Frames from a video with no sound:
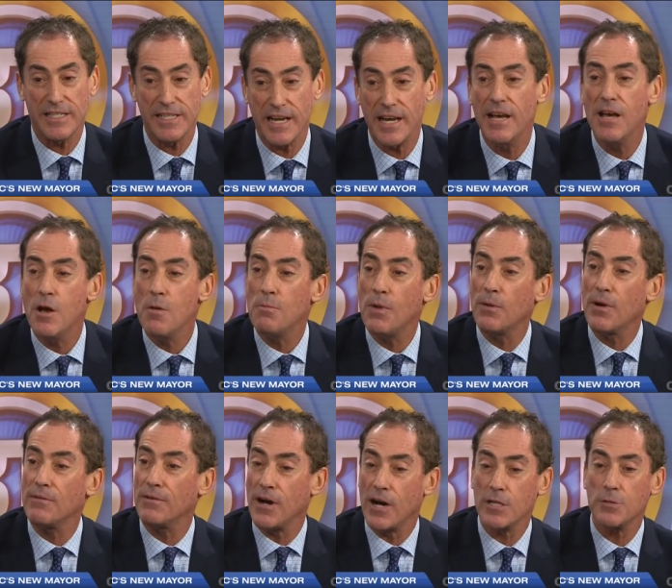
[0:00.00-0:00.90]
say, but we
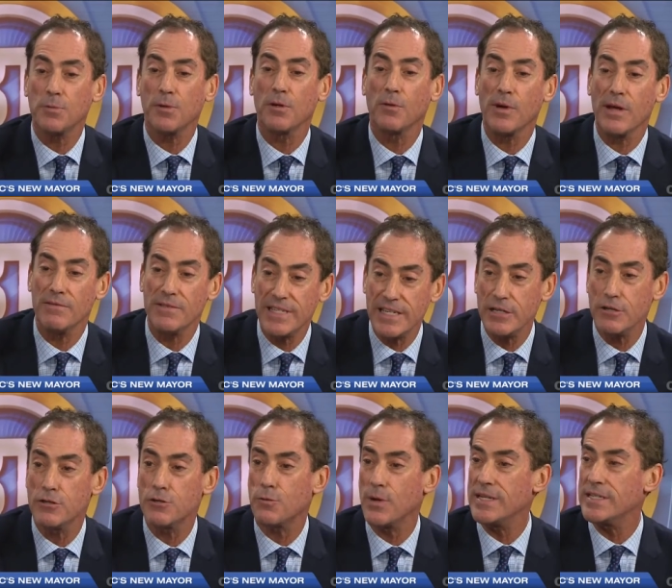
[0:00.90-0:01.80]
have a hospital and we have
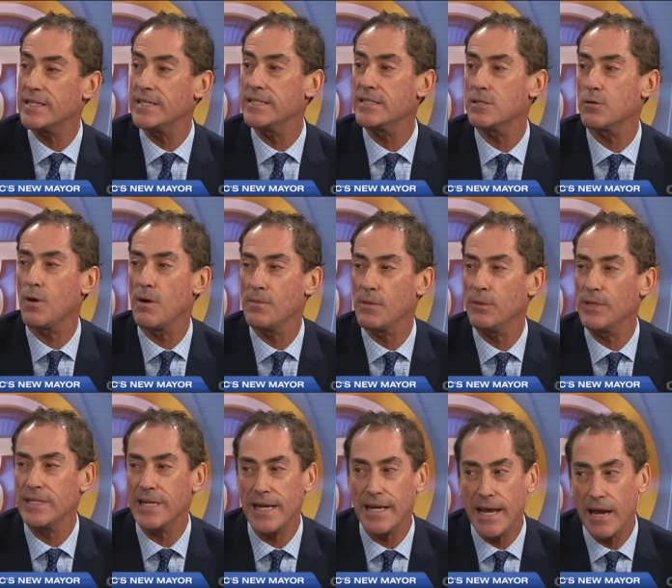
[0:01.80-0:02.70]
seniors residents, so I mean, we
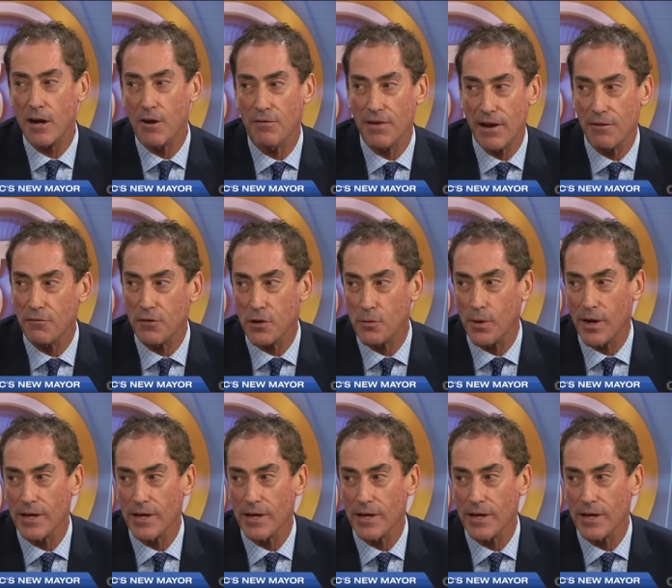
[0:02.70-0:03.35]
take care of everyone.